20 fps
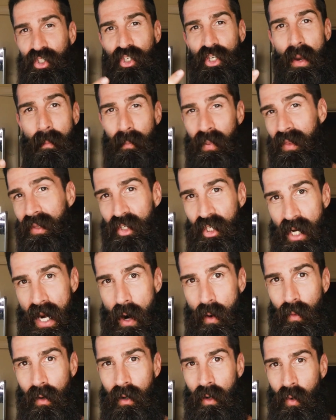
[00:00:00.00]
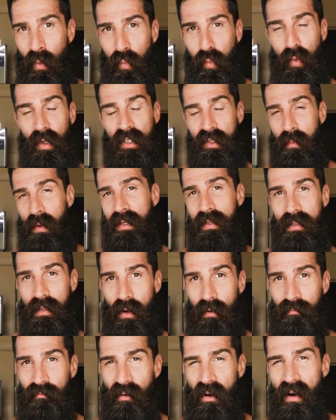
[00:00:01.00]
jump in the shower, rinse
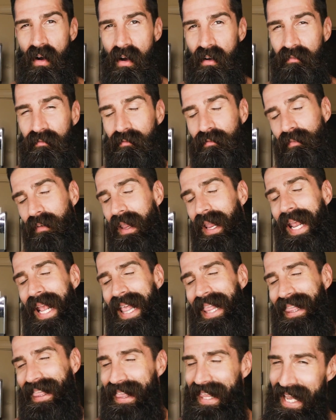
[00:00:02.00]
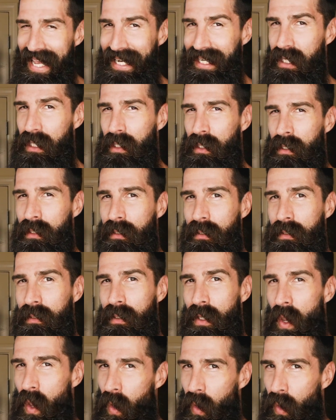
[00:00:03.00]
myself off, and then
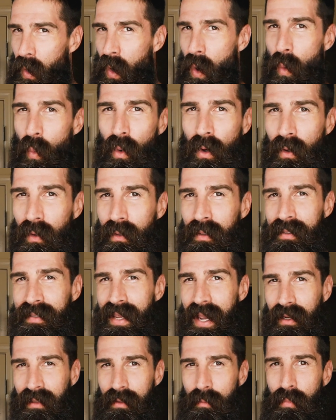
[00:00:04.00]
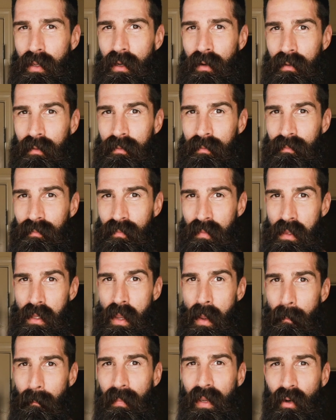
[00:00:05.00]
we're gonna attack the beard.
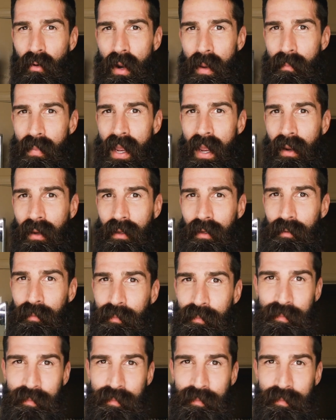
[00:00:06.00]
Be right back.